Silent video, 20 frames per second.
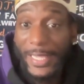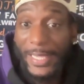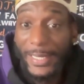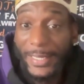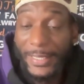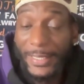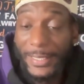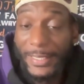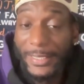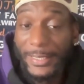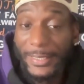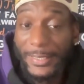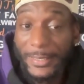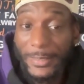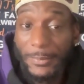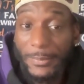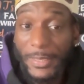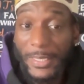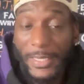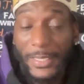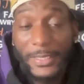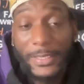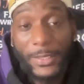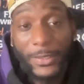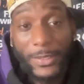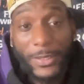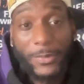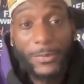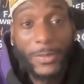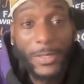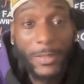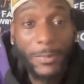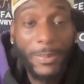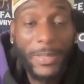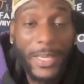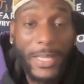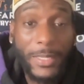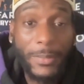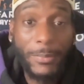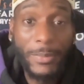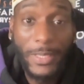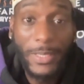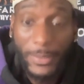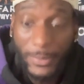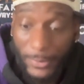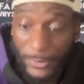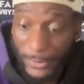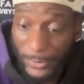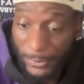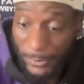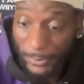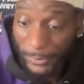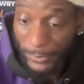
and start really paying the bills.